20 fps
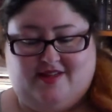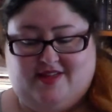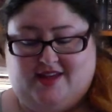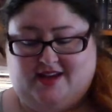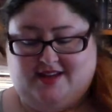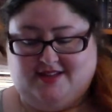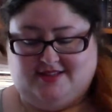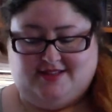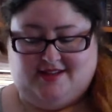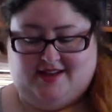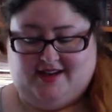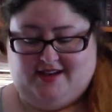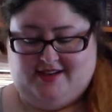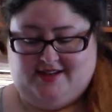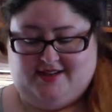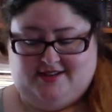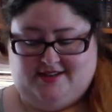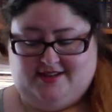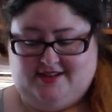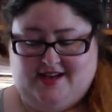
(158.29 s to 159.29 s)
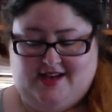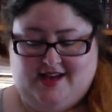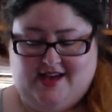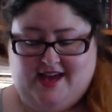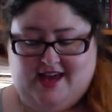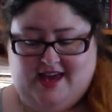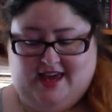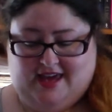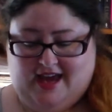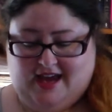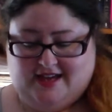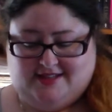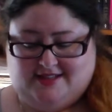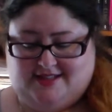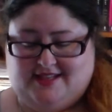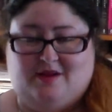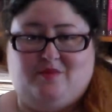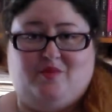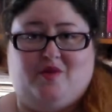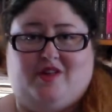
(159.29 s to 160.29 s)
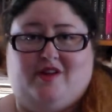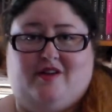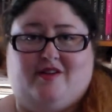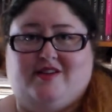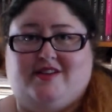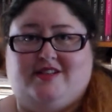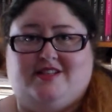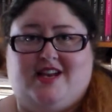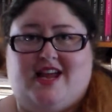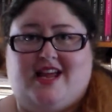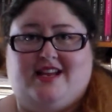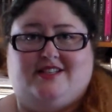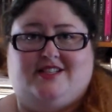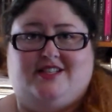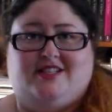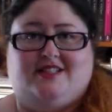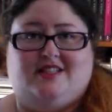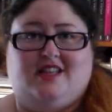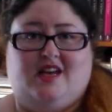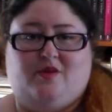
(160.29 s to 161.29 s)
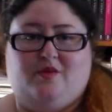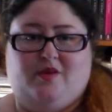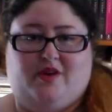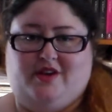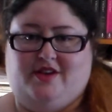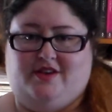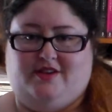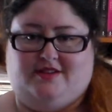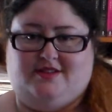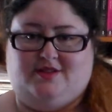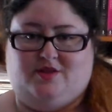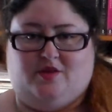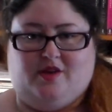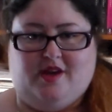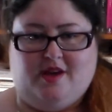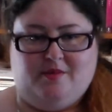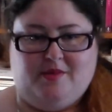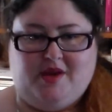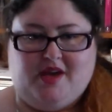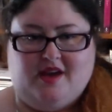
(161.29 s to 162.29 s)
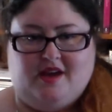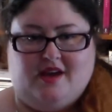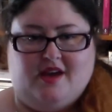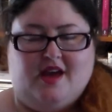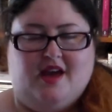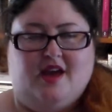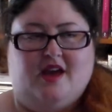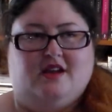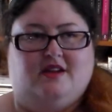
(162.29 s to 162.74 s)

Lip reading: I think it's like he catches up with her and she's like, "Wait, you stalking me?"